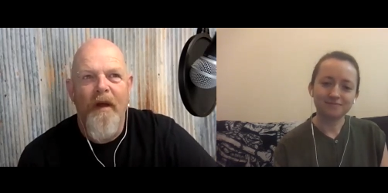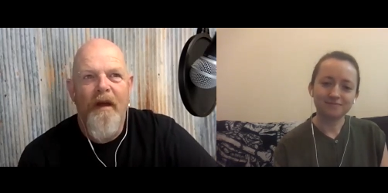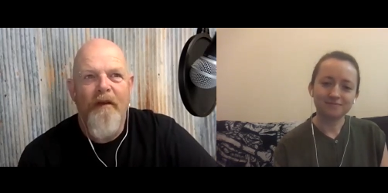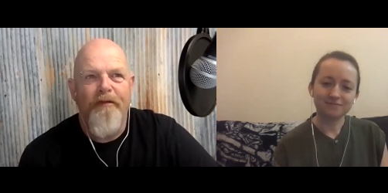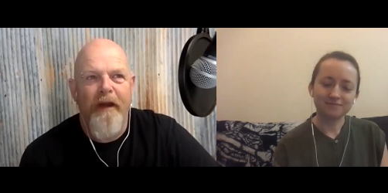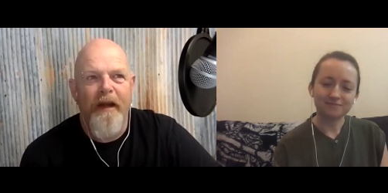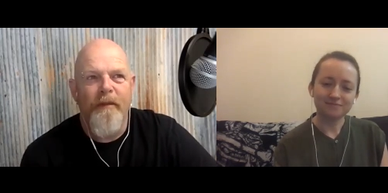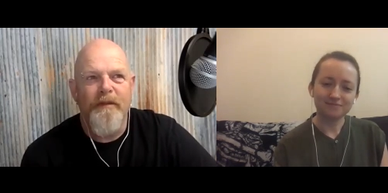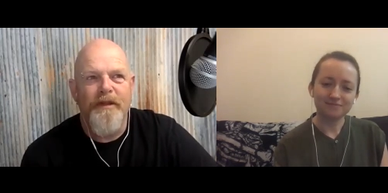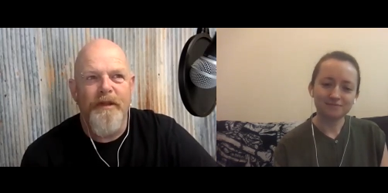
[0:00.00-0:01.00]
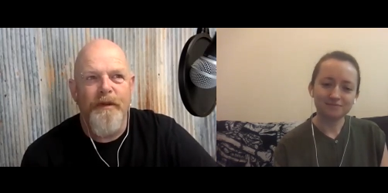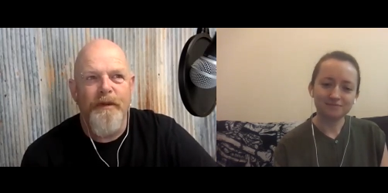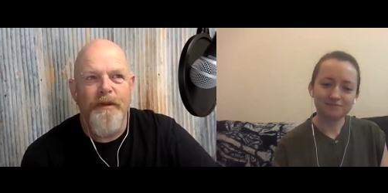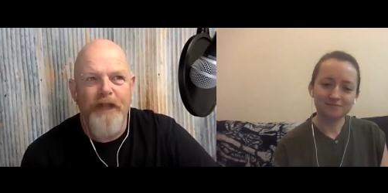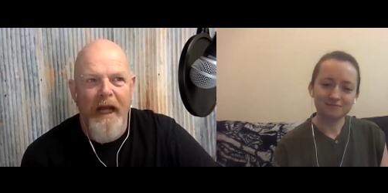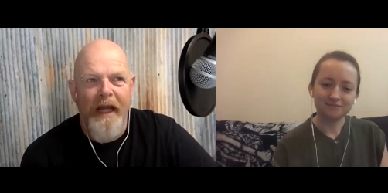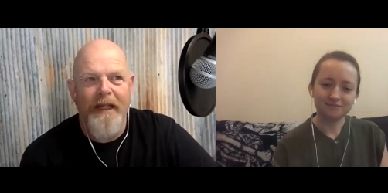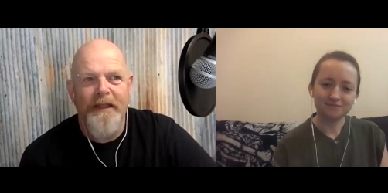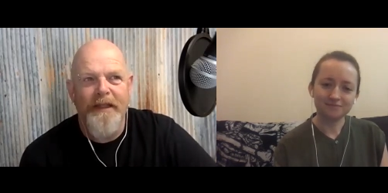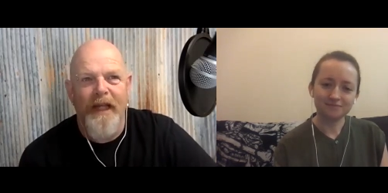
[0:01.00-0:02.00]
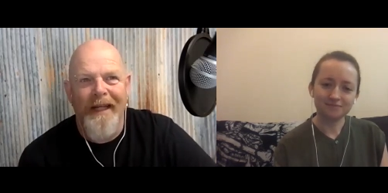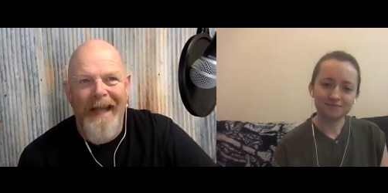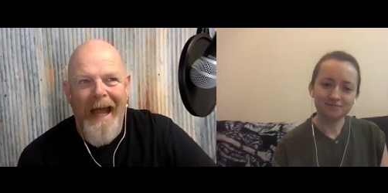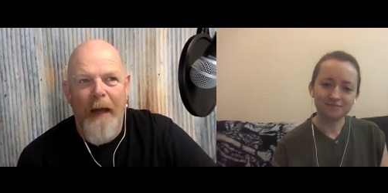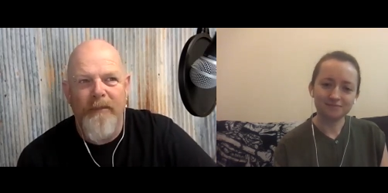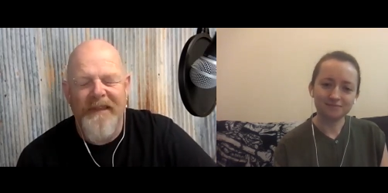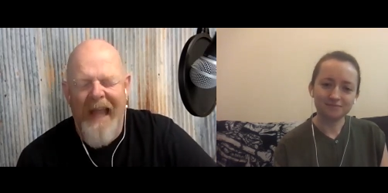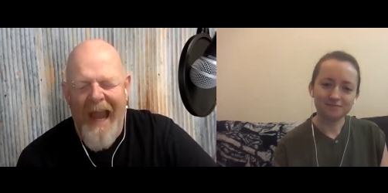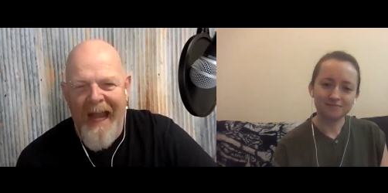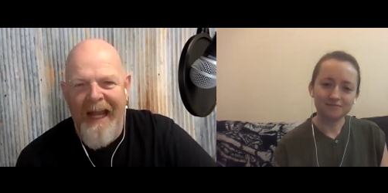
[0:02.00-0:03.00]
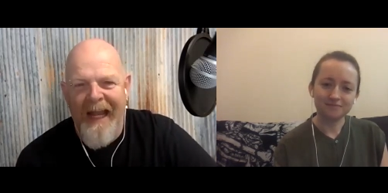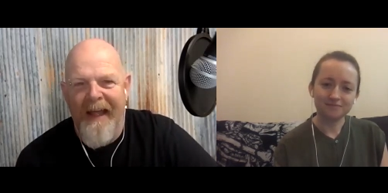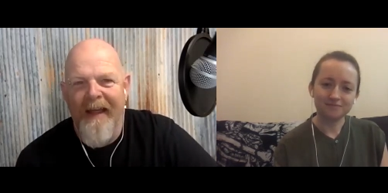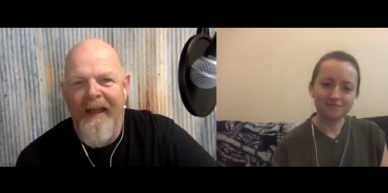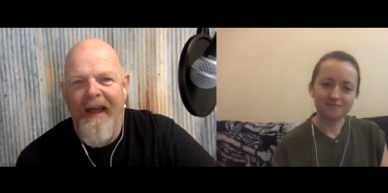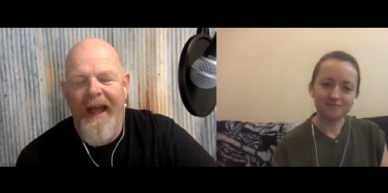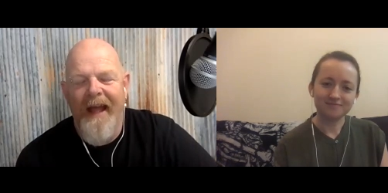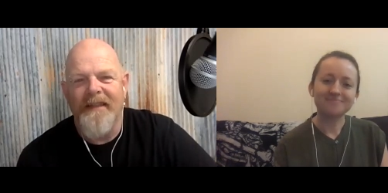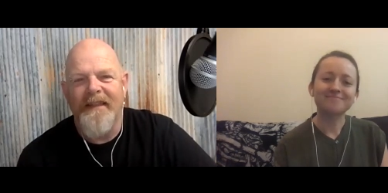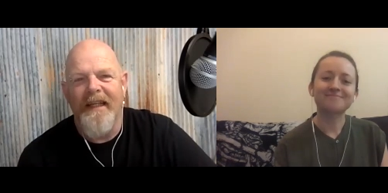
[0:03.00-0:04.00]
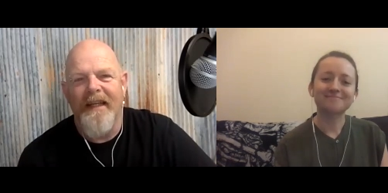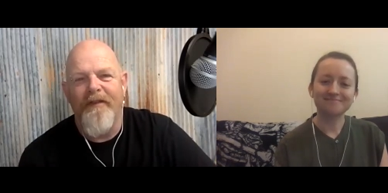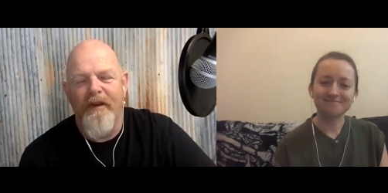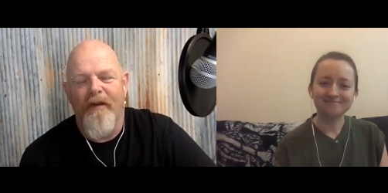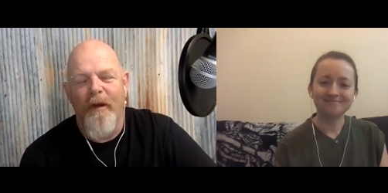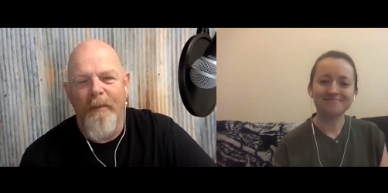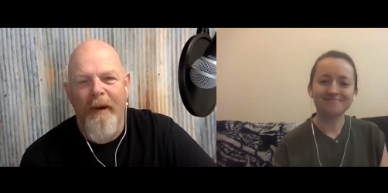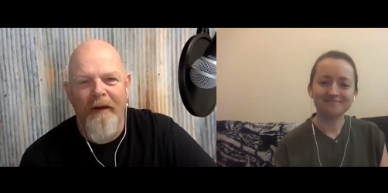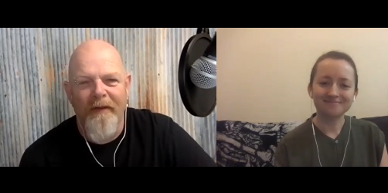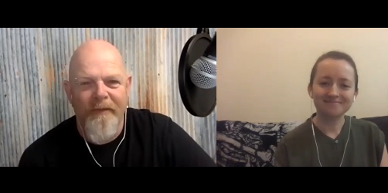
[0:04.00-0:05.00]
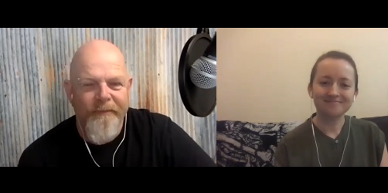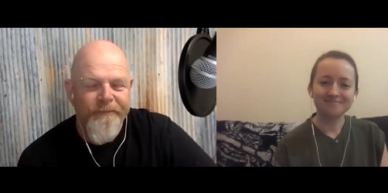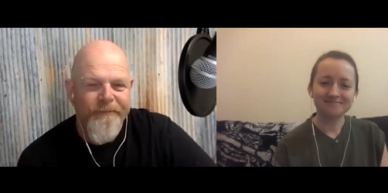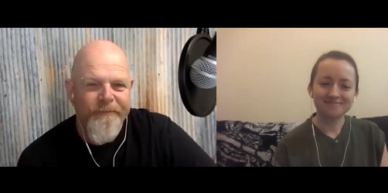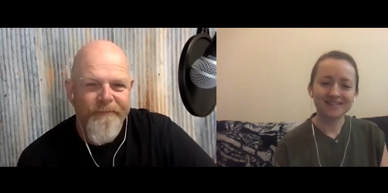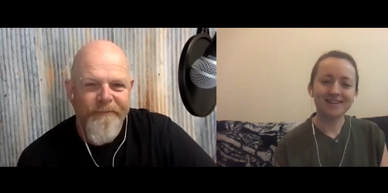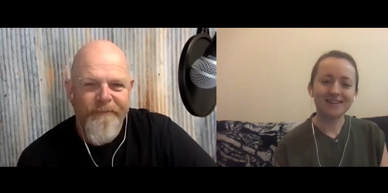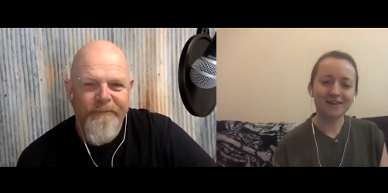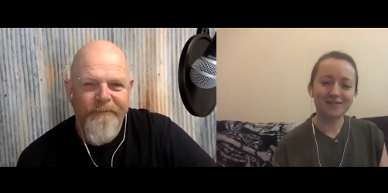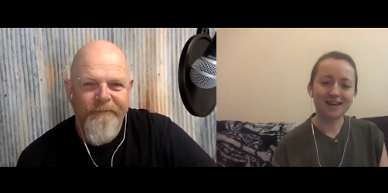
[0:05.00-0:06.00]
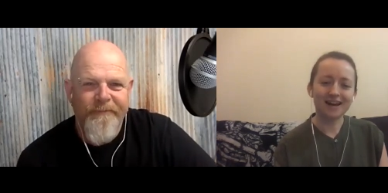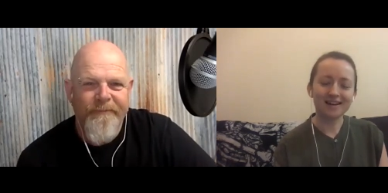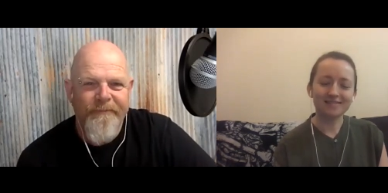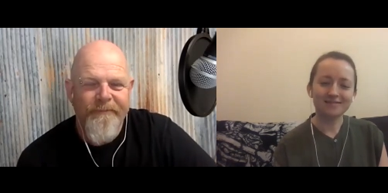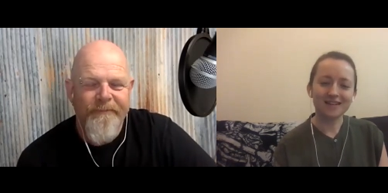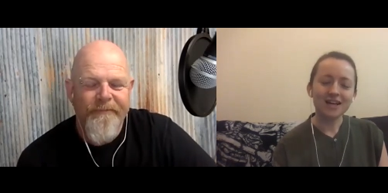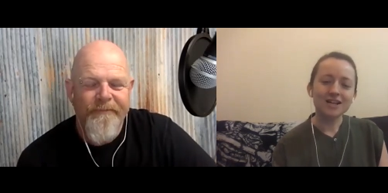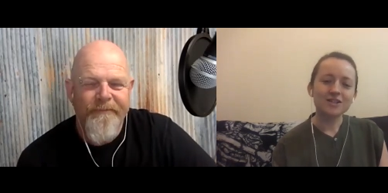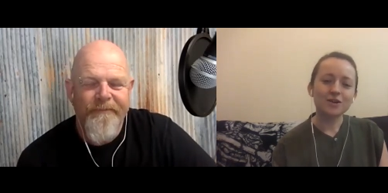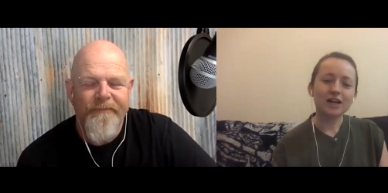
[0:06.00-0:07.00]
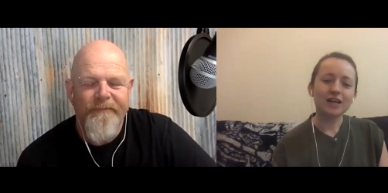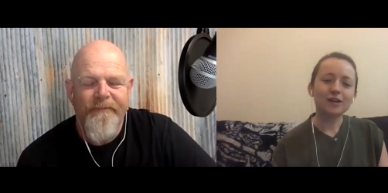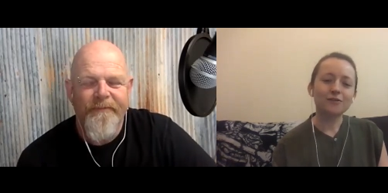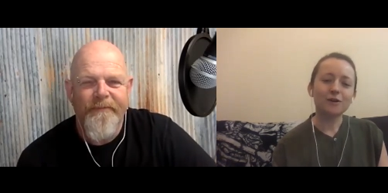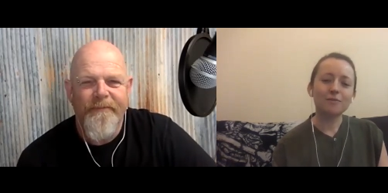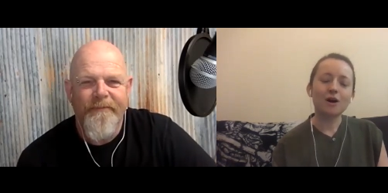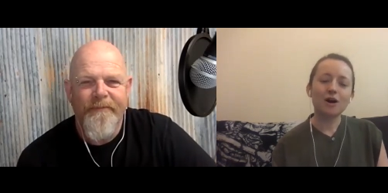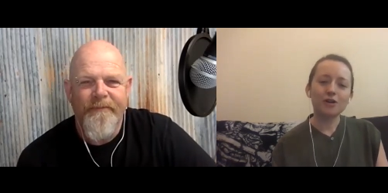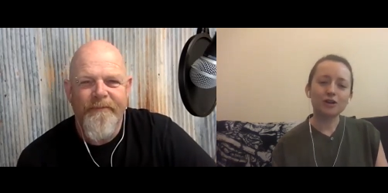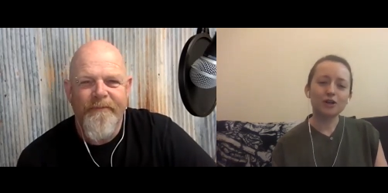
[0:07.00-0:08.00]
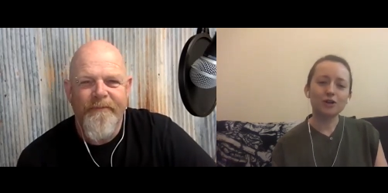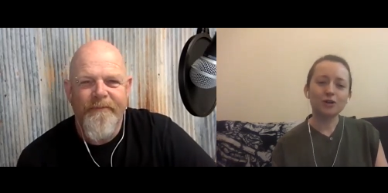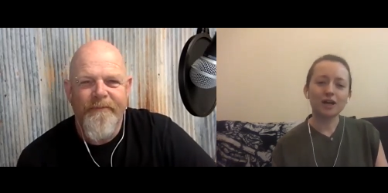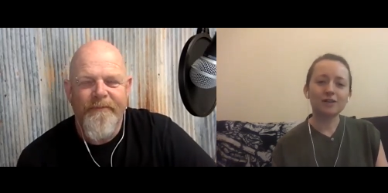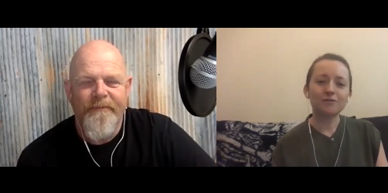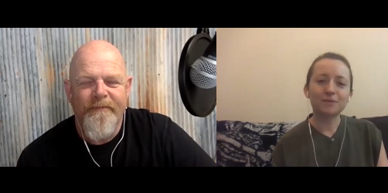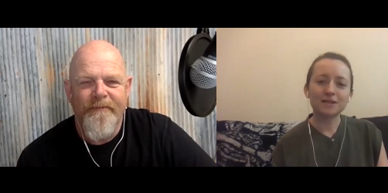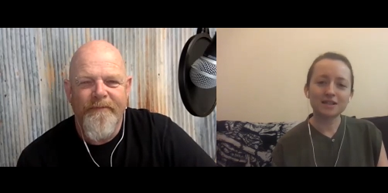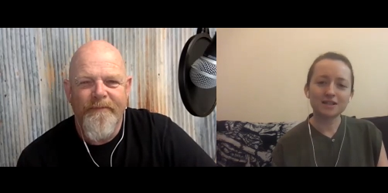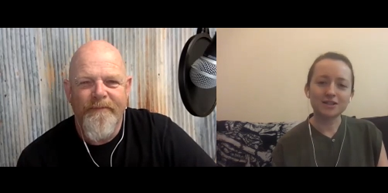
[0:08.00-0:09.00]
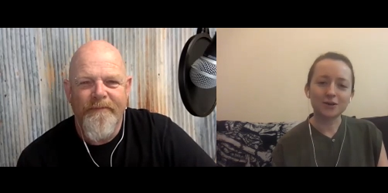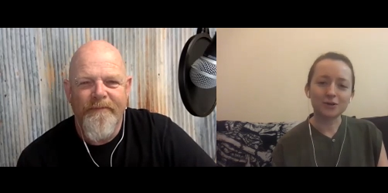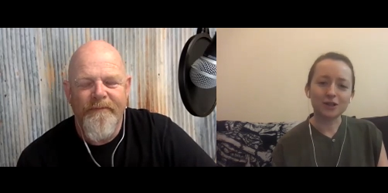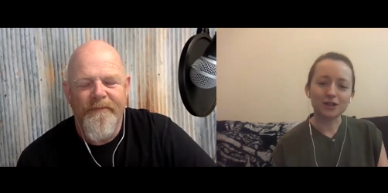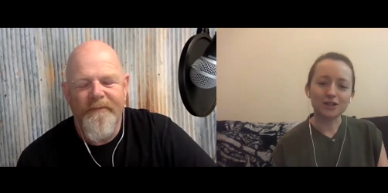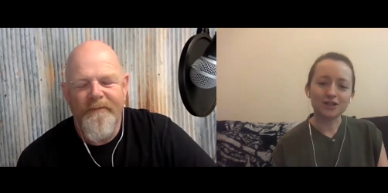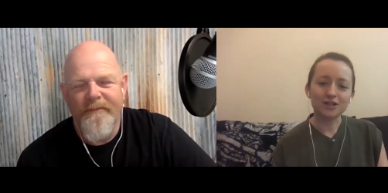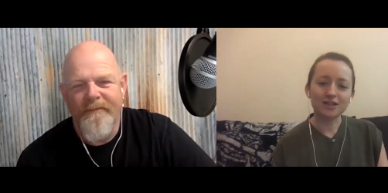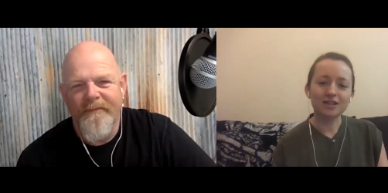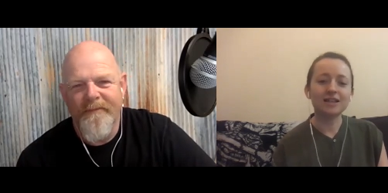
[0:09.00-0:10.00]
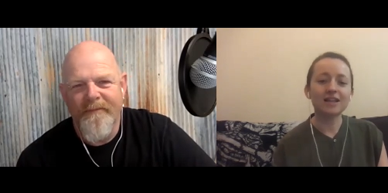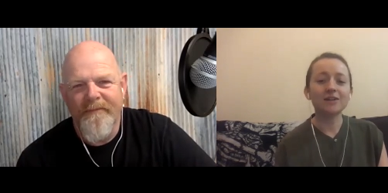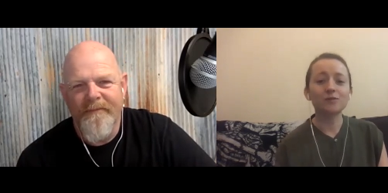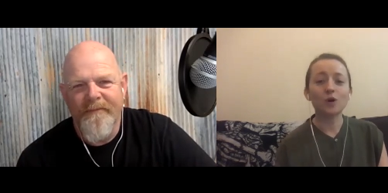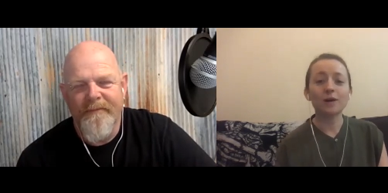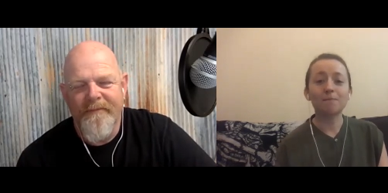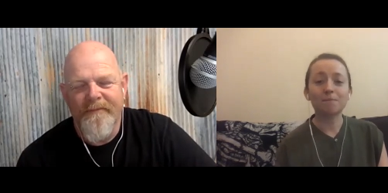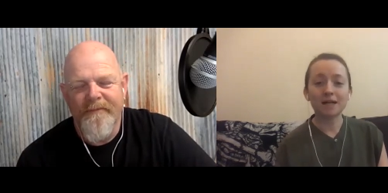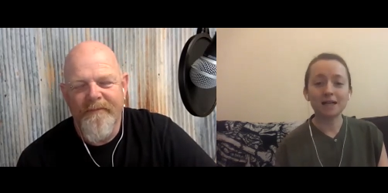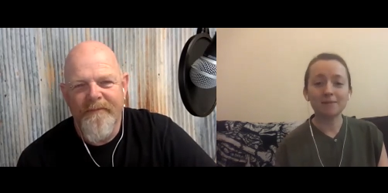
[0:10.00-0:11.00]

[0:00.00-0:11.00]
Speaker 1: freedom to change, adapt, edit, and to live your own path.
Speaker 2: Love that. So I hear from other creative business owners that they avoid money